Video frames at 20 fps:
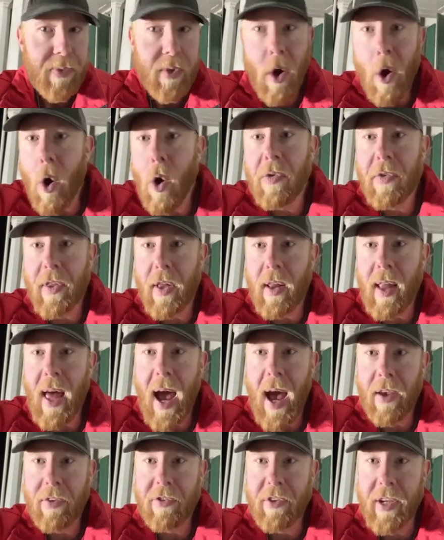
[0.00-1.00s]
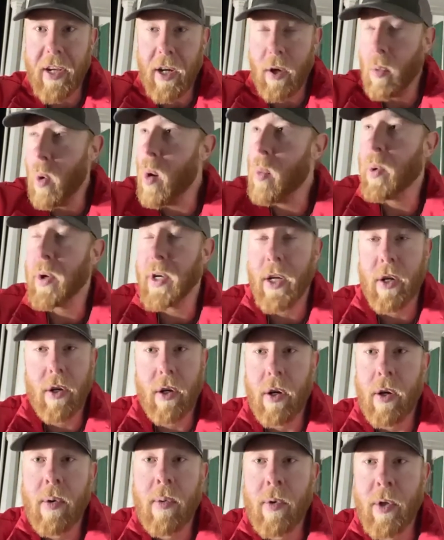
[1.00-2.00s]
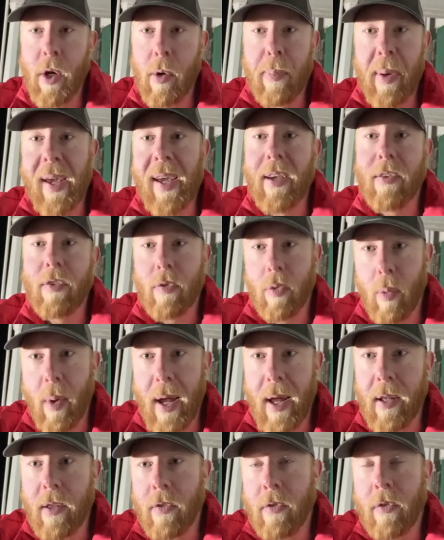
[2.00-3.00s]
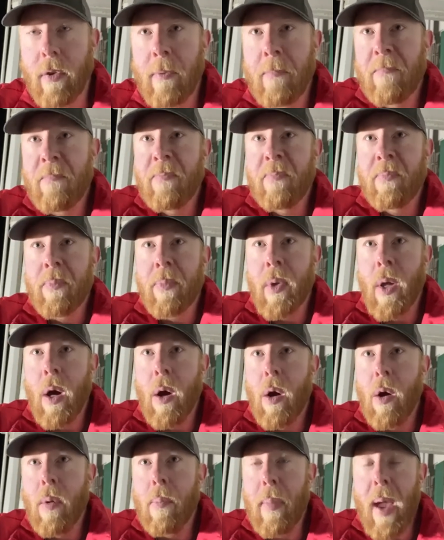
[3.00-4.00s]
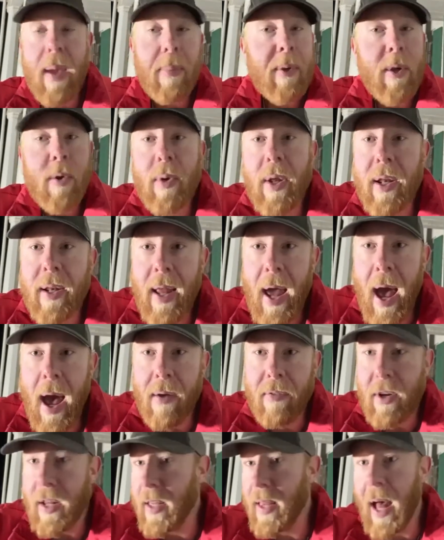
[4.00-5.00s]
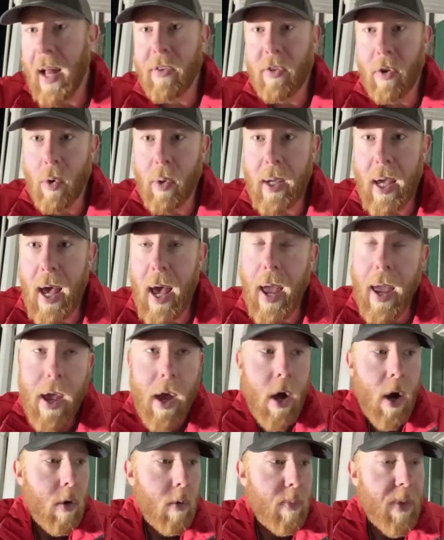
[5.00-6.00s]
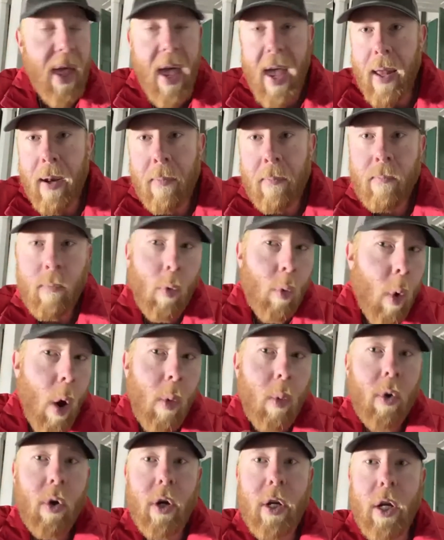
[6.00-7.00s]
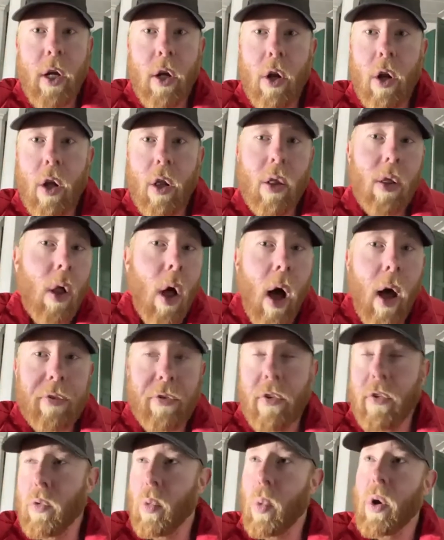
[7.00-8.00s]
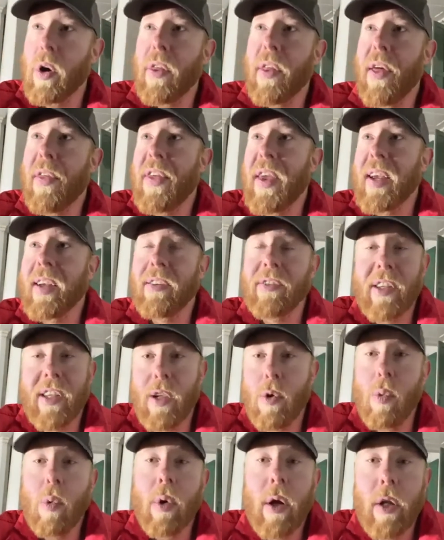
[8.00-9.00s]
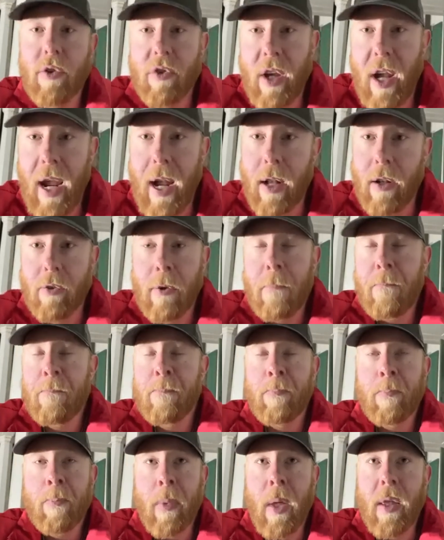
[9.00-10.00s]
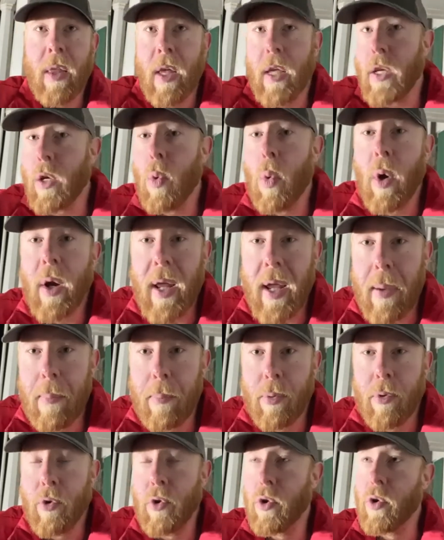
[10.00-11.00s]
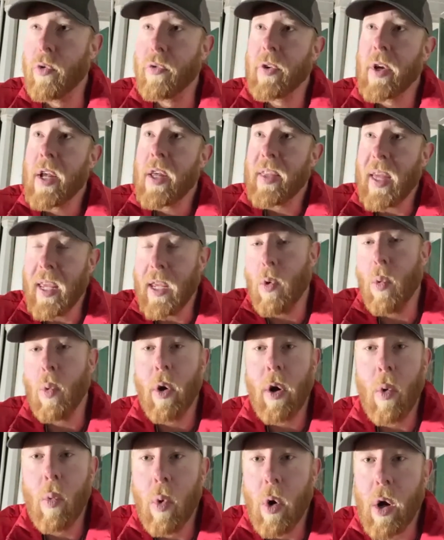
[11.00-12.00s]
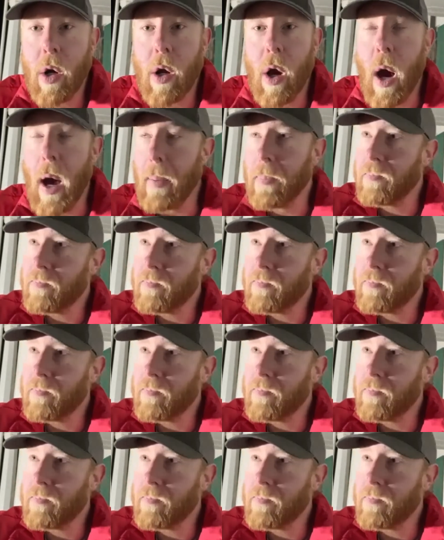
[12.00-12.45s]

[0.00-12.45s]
over the last year? What were your biggest wins? Maybe you didn't have any. That's okay. And then what were your losses? What are the things that you want to change, that you want to improve, that you want to work on?